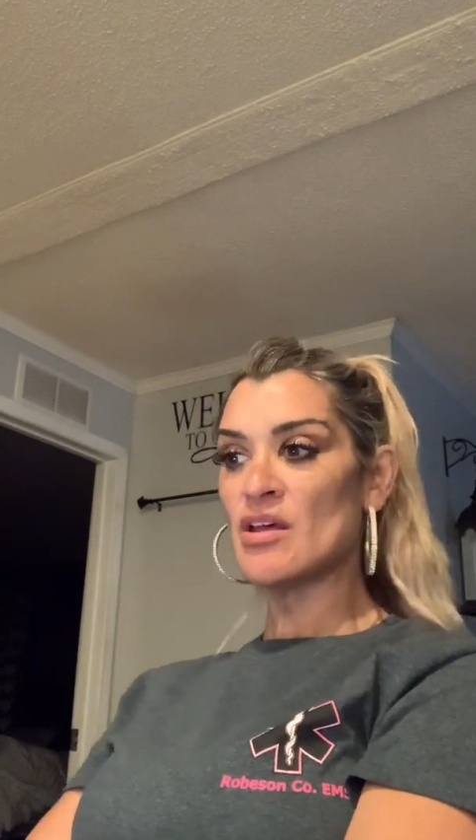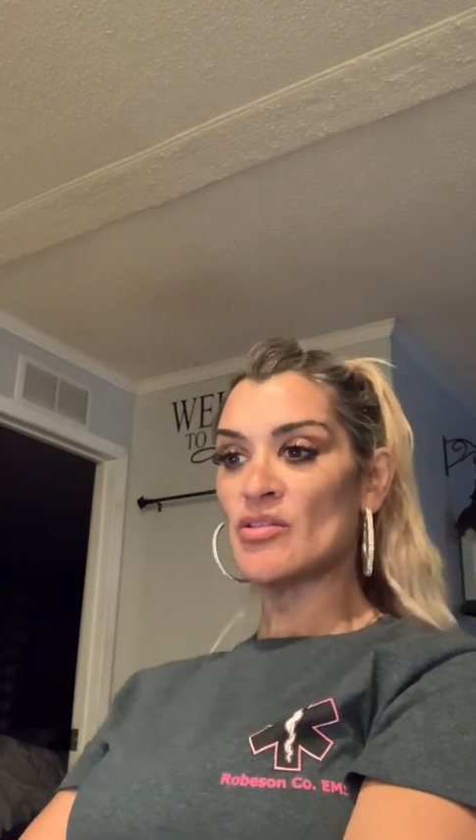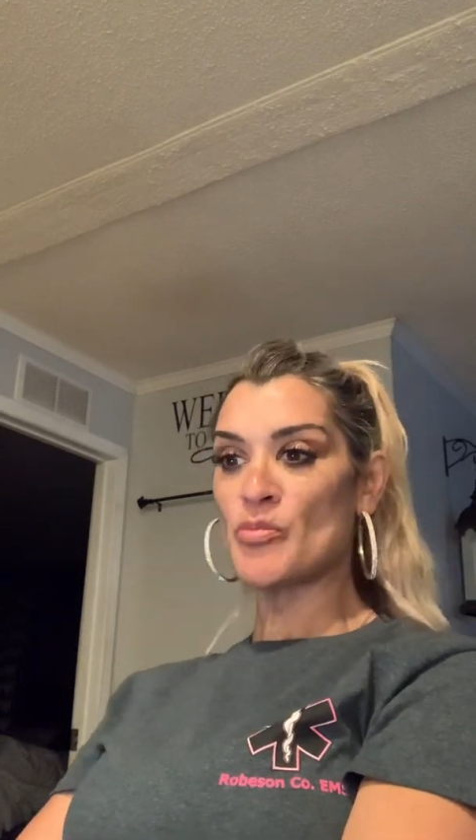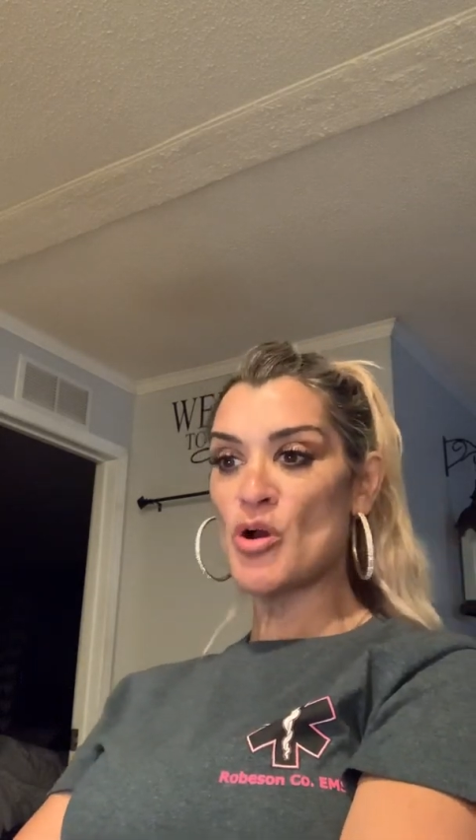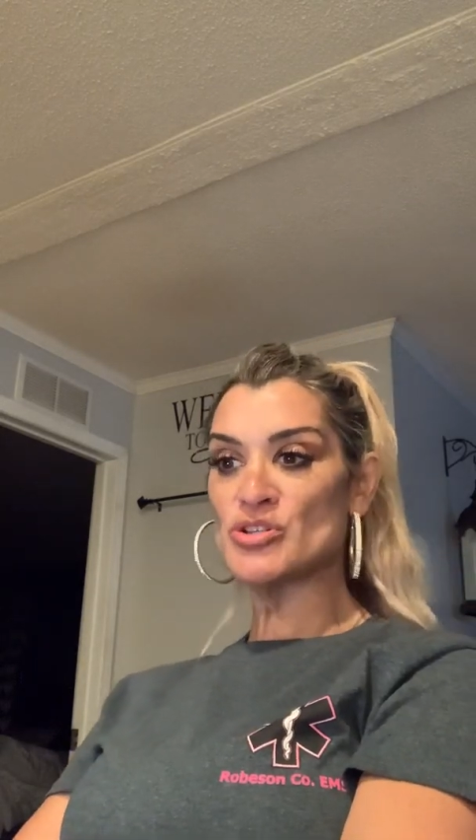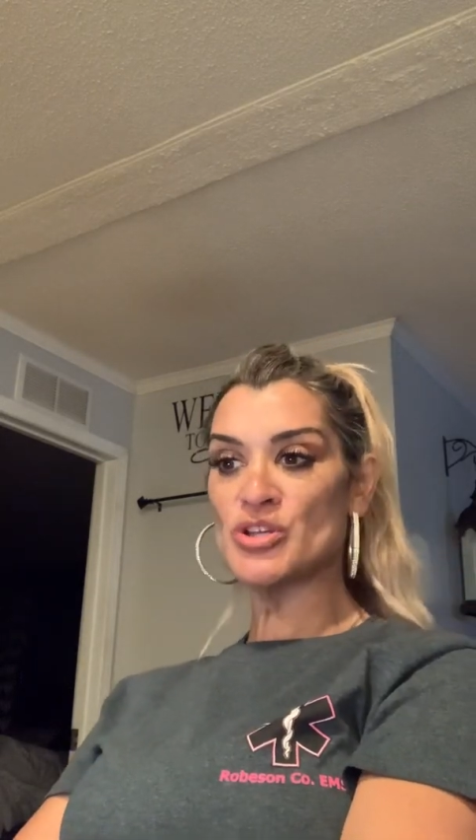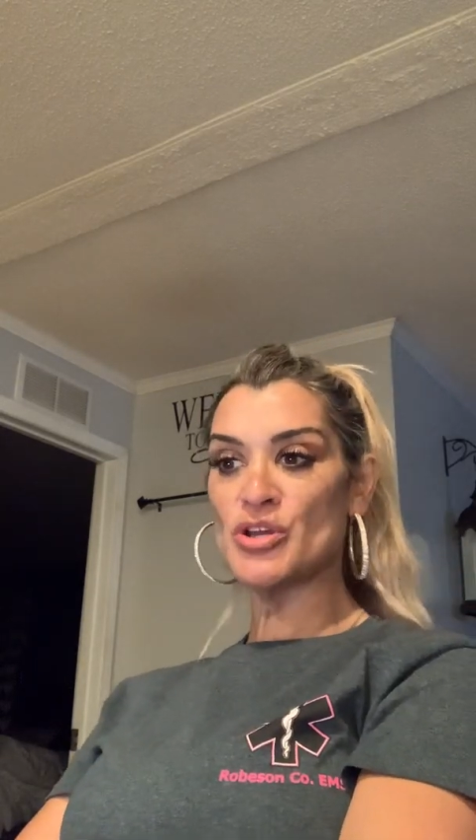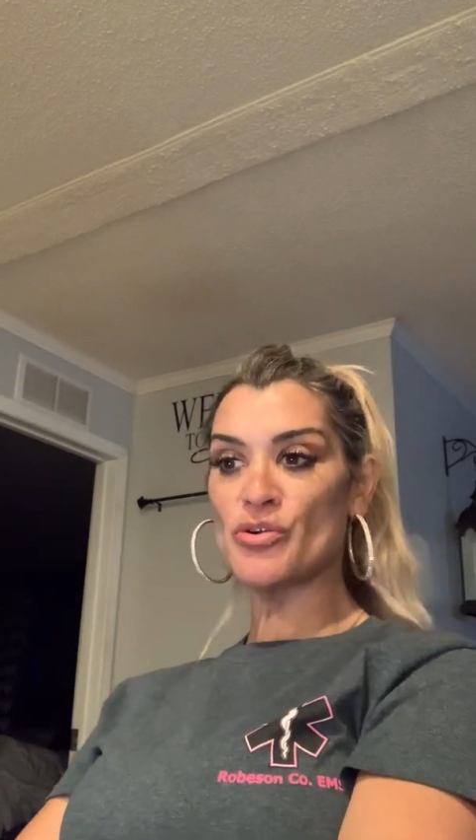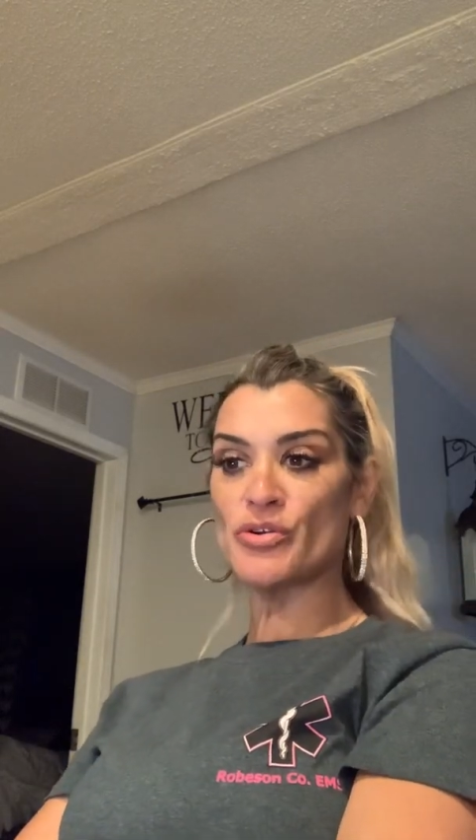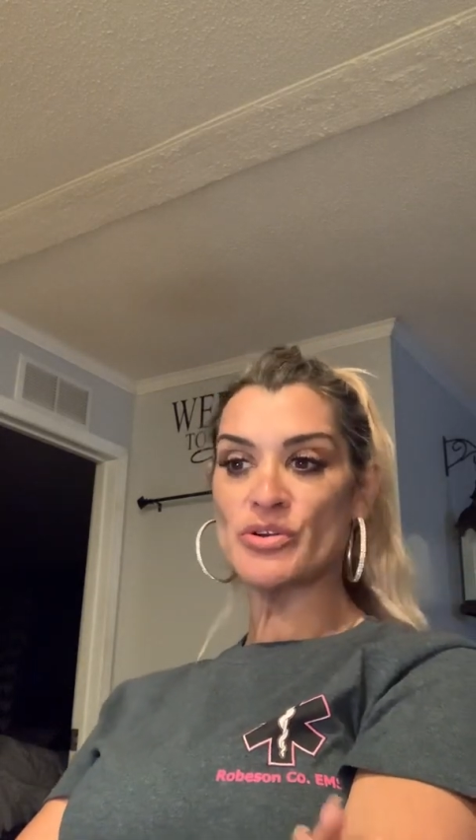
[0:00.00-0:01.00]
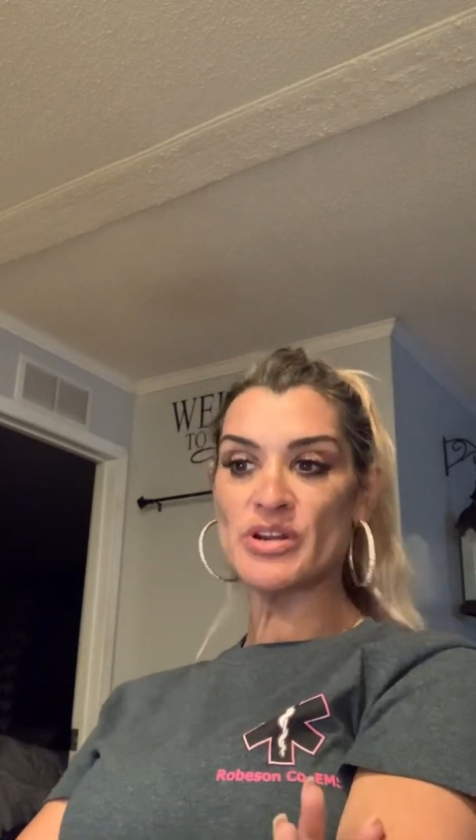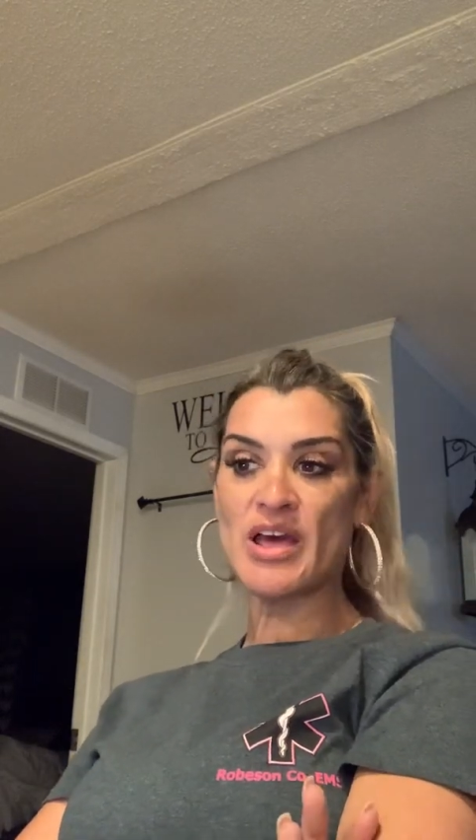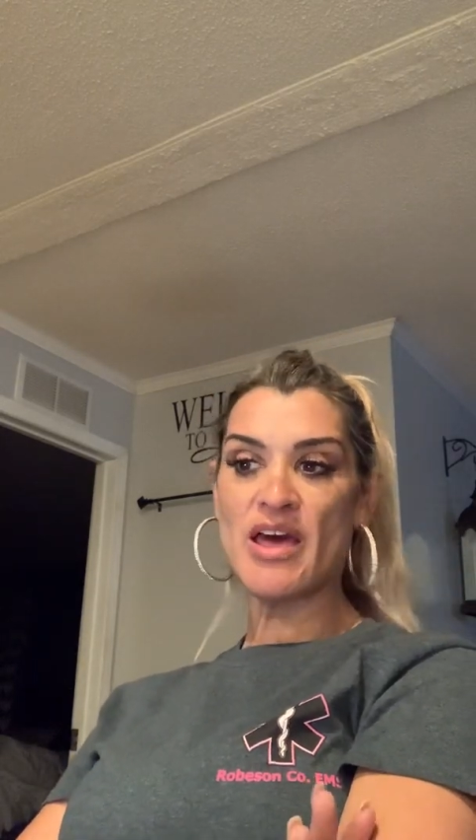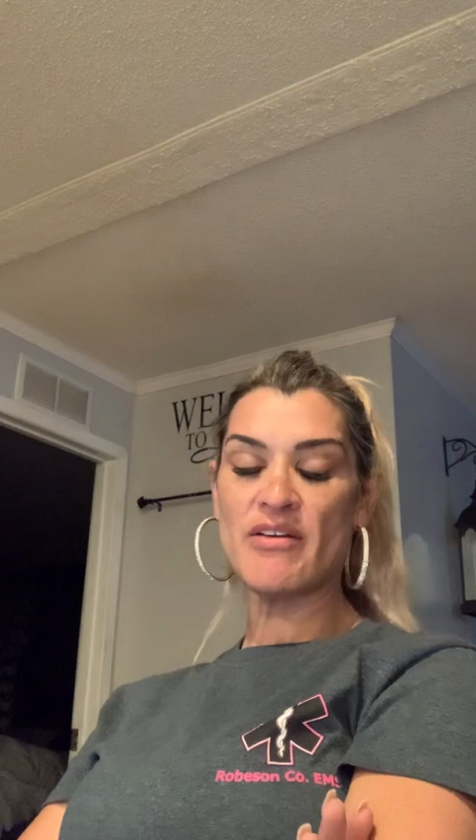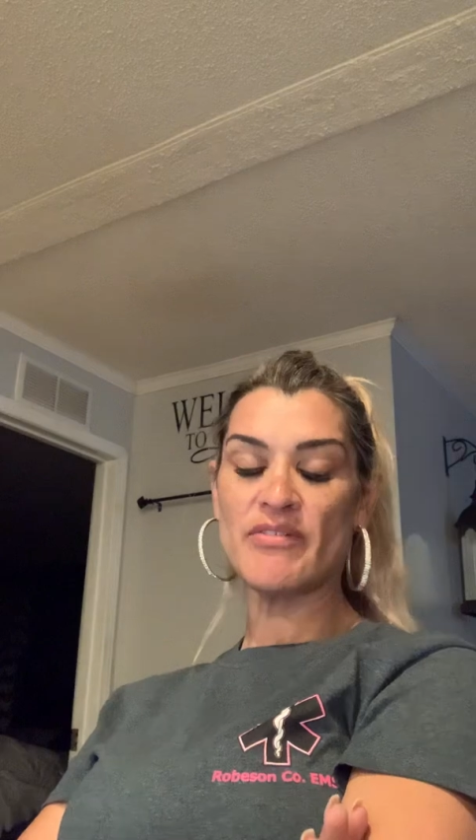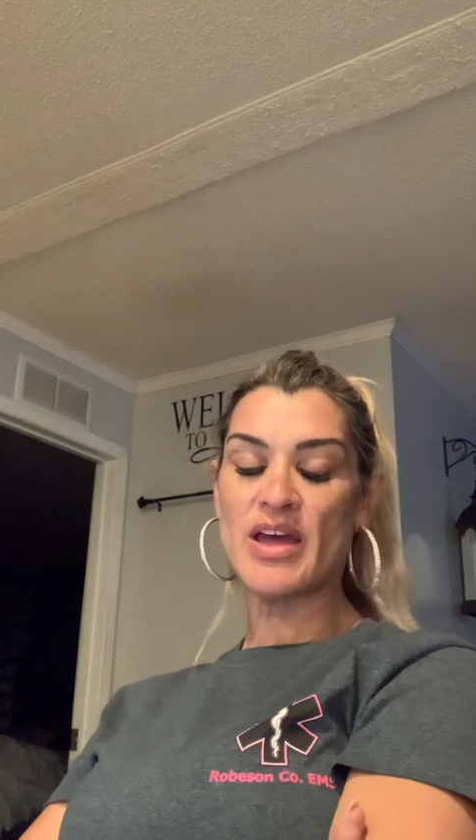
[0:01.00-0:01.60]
the prosecutor could have